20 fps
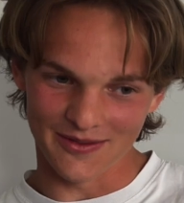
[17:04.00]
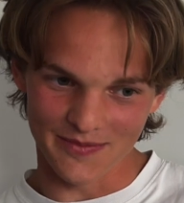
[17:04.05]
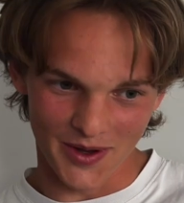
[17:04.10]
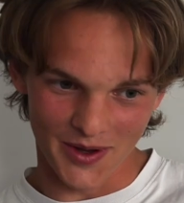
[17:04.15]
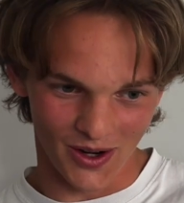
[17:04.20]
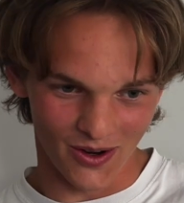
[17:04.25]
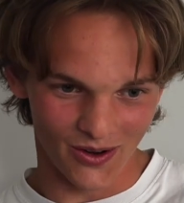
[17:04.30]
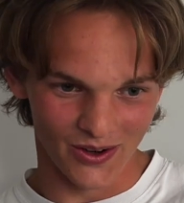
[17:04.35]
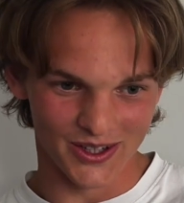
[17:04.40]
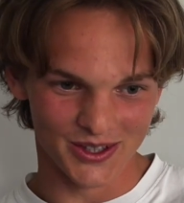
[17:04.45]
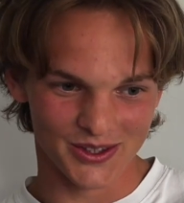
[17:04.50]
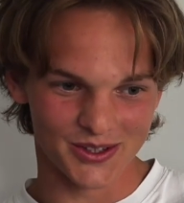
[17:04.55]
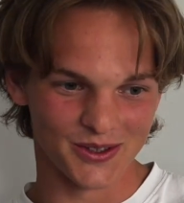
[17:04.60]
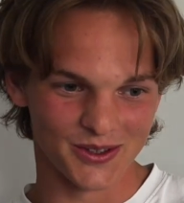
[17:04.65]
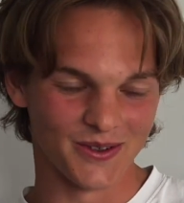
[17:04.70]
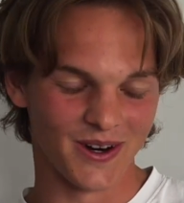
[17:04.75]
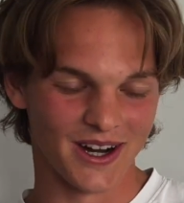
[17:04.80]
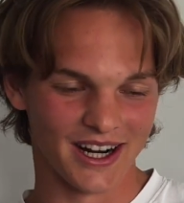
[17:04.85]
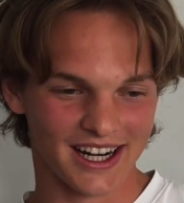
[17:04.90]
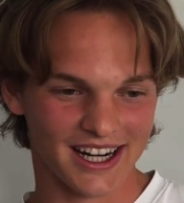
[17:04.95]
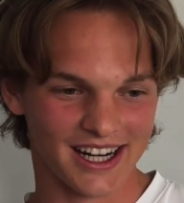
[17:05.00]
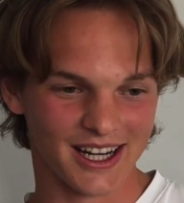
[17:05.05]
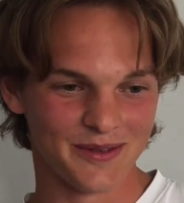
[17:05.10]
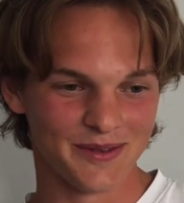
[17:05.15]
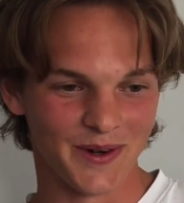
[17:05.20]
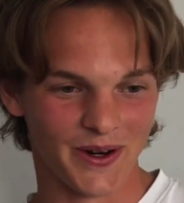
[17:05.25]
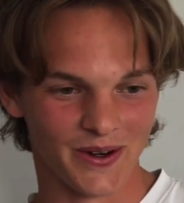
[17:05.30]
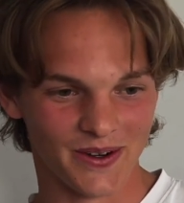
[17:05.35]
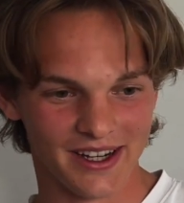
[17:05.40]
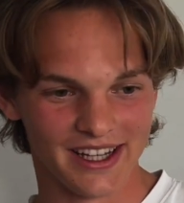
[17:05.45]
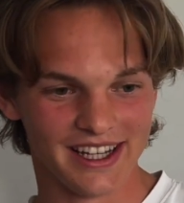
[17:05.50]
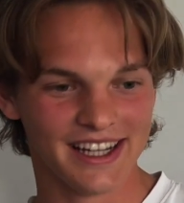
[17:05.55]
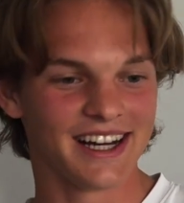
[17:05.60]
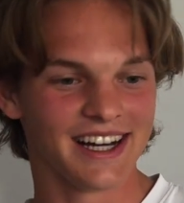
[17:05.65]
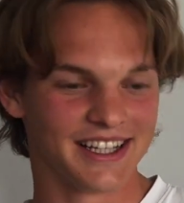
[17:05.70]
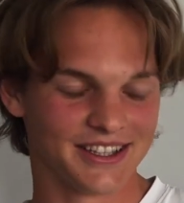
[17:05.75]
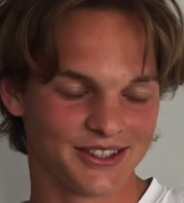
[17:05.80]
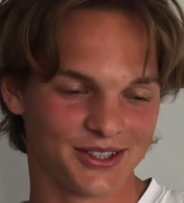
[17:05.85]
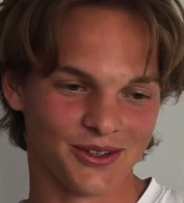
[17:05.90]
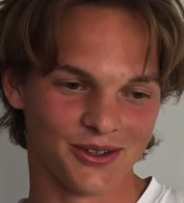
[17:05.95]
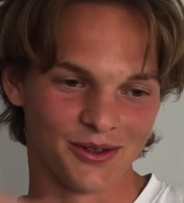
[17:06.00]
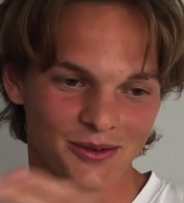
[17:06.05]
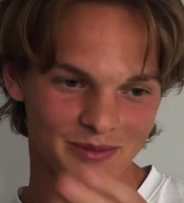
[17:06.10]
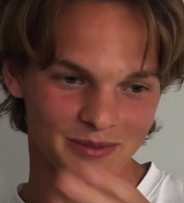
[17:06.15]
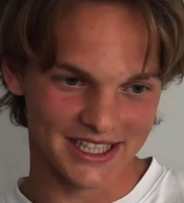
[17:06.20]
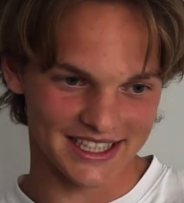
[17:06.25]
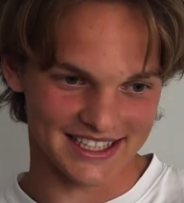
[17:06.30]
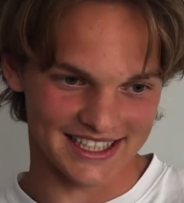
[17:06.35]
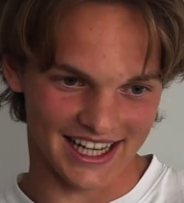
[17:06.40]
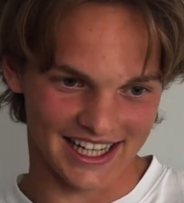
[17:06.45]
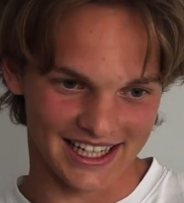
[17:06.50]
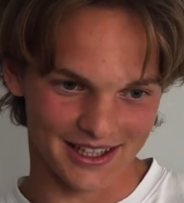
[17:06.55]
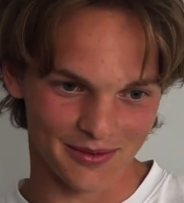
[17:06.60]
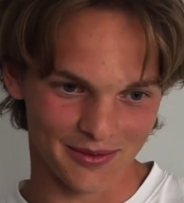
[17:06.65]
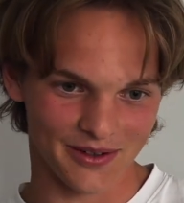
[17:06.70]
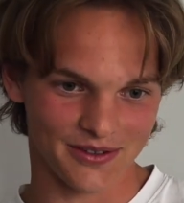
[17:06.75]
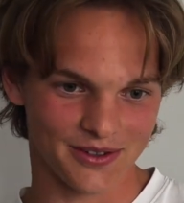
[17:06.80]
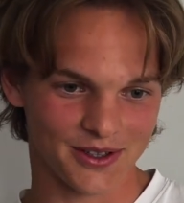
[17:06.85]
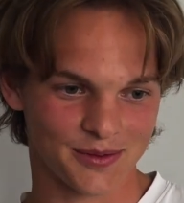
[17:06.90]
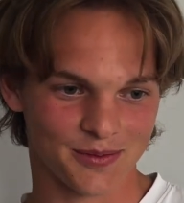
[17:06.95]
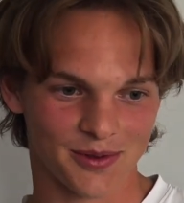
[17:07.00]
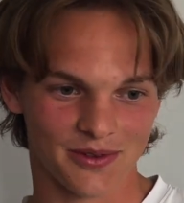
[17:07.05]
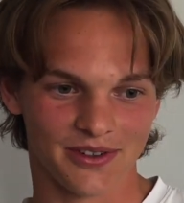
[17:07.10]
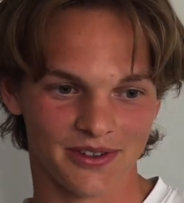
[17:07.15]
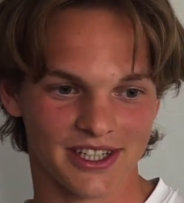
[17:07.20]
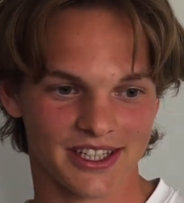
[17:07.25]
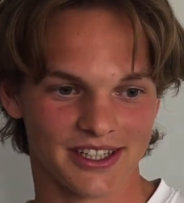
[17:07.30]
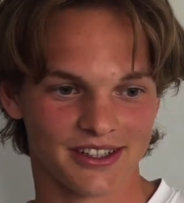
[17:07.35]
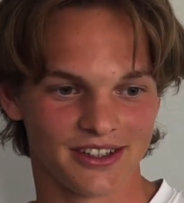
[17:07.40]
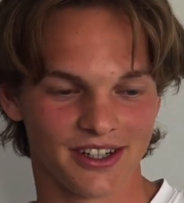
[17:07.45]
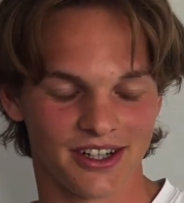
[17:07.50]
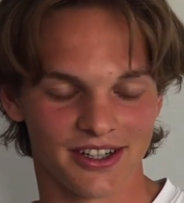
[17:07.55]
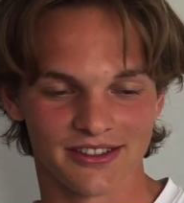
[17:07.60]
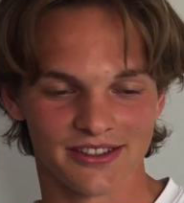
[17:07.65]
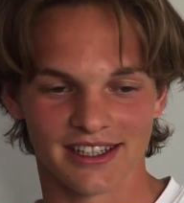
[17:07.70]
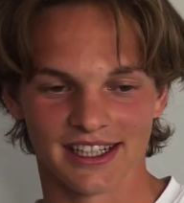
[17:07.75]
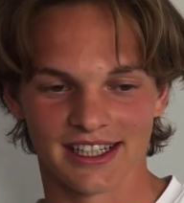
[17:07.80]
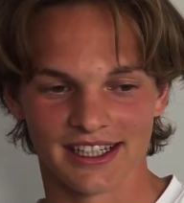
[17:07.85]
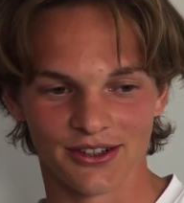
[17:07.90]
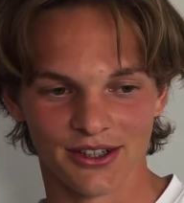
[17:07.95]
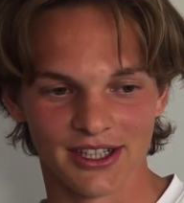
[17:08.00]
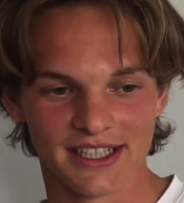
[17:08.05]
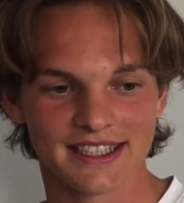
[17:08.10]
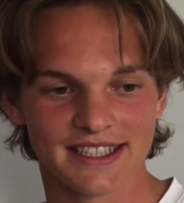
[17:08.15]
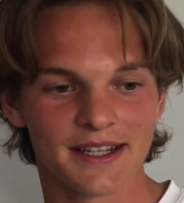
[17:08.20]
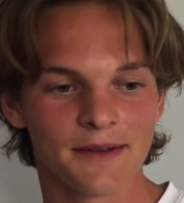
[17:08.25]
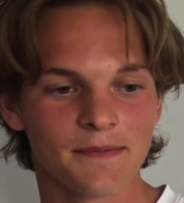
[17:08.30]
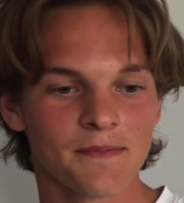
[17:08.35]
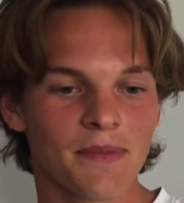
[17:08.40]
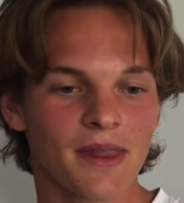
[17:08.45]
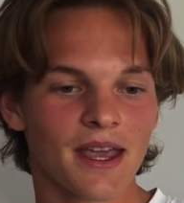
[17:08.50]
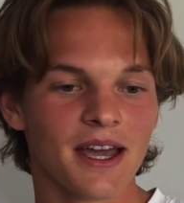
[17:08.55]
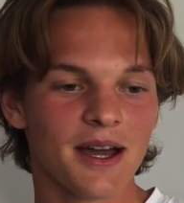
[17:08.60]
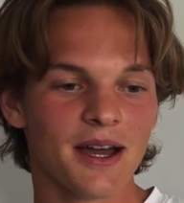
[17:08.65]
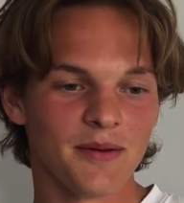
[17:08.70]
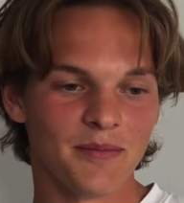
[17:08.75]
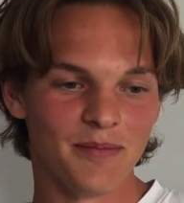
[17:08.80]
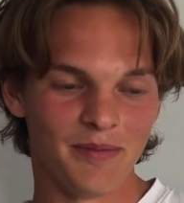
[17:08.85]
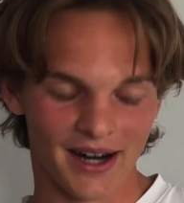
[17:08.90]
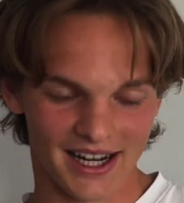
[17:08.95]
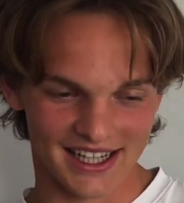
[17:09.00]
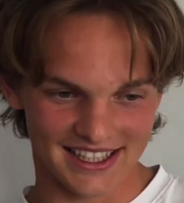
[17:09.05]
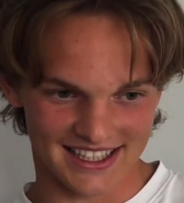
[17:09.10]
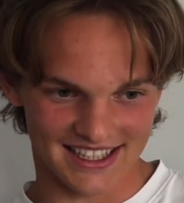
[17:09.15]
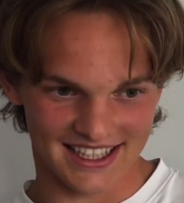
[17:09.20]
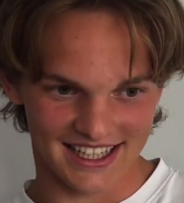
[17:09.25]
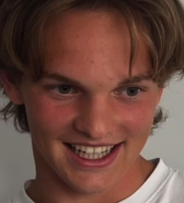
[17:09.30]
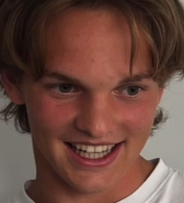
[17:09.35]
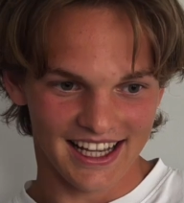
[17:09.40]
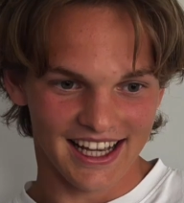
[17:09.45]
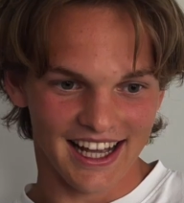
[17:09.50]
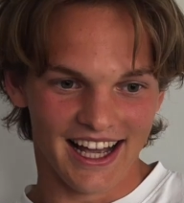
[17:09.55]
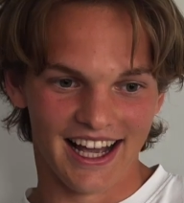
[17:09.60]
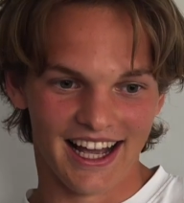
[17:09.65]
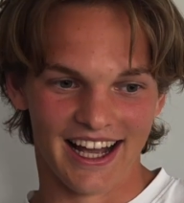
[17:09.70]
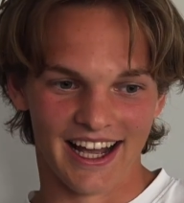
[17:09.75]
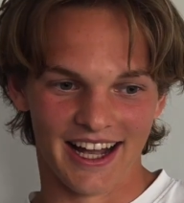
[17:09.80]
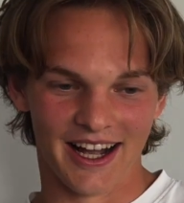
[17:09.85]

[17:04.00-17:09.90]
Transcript: multiple clubs. I've been loyal to one club only until me signing my first professional contract in Greece.